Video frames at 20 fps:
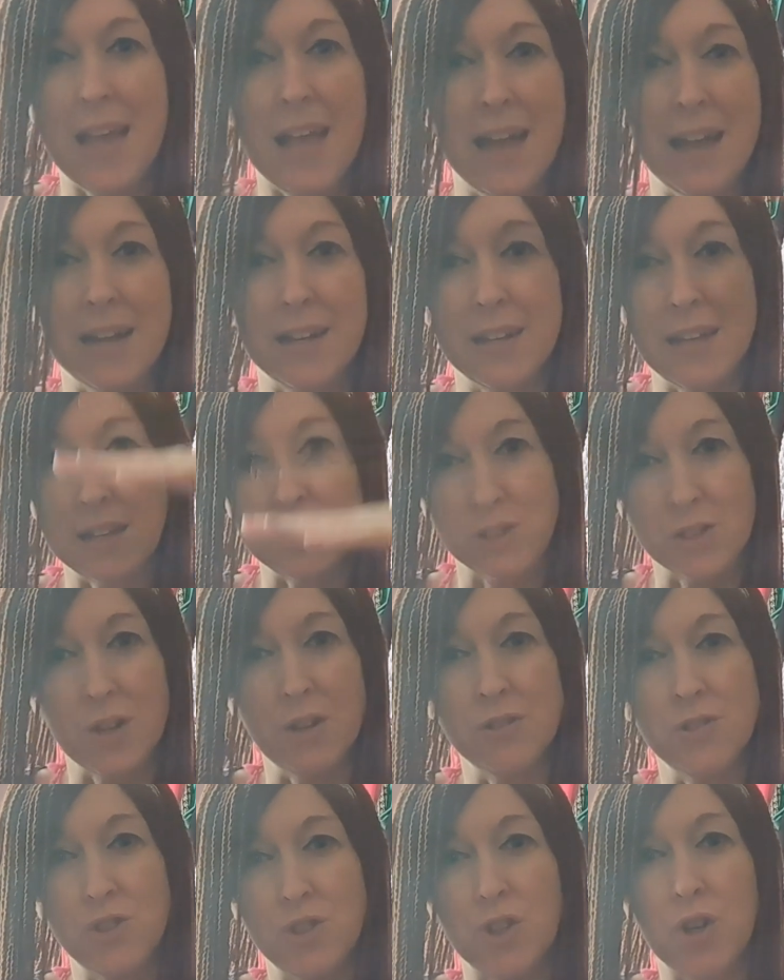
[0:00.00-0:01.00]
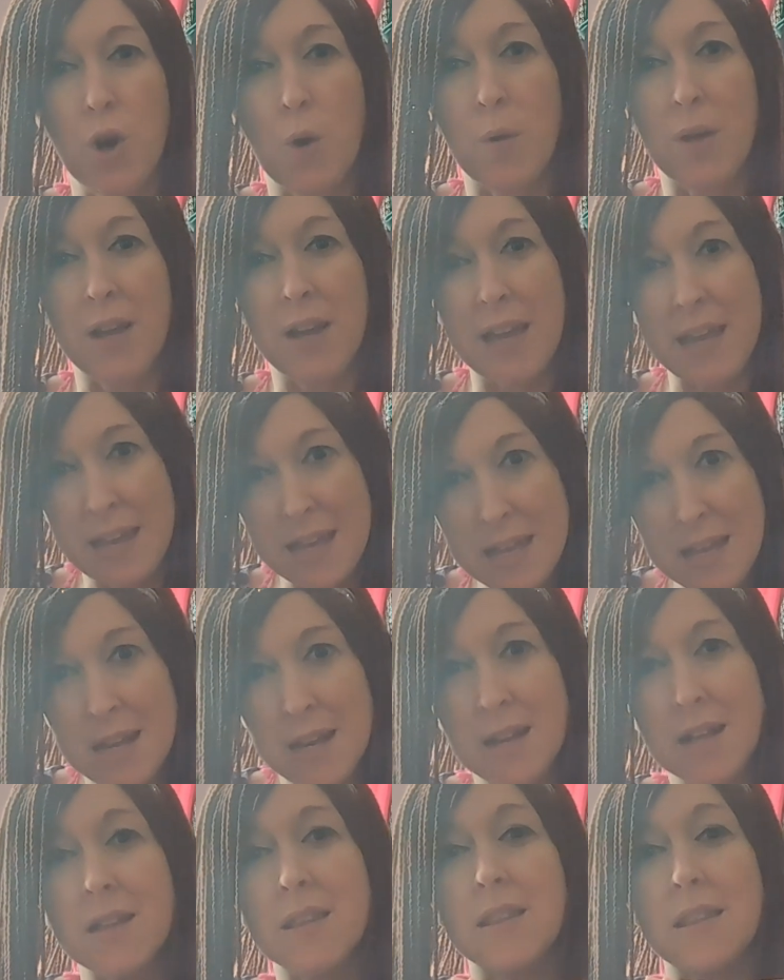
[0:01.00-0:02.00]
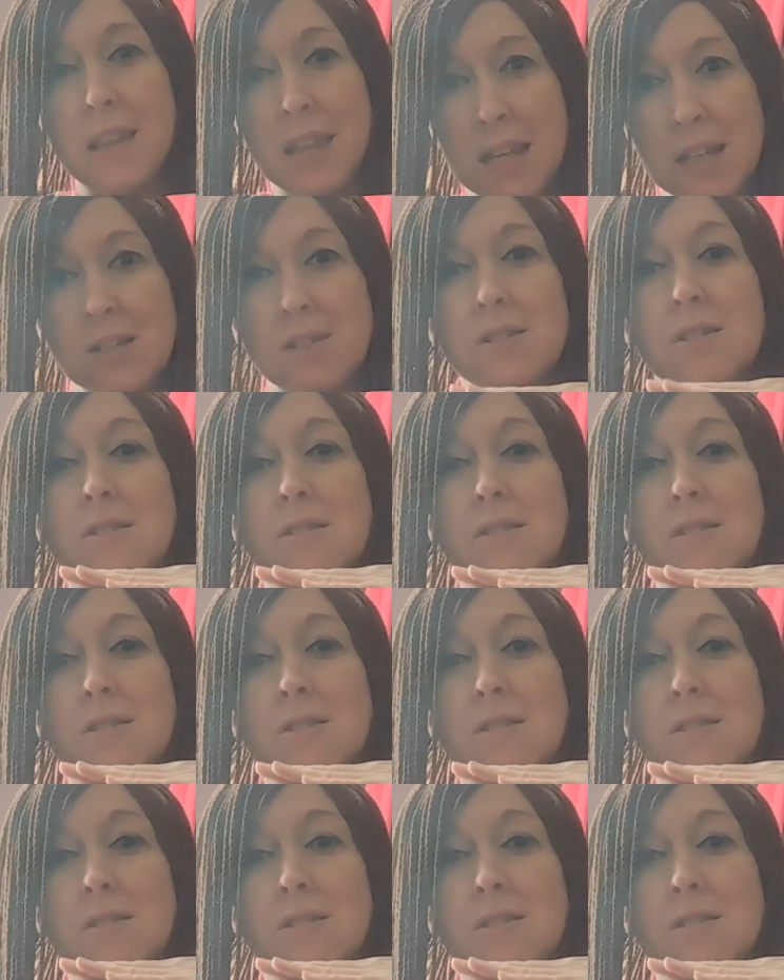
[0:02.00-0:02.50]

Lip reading: and as long as you're going in this